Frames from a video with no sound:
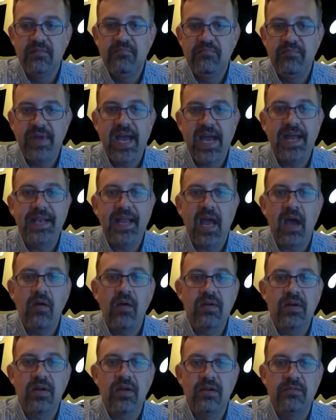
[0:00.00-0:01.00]
bad
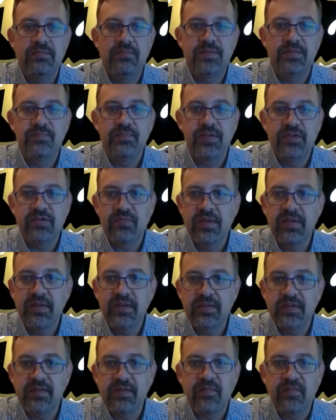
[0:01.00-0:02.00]
outcomes between the
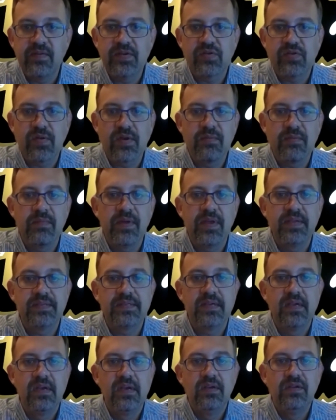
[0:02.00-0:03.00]
different treatments.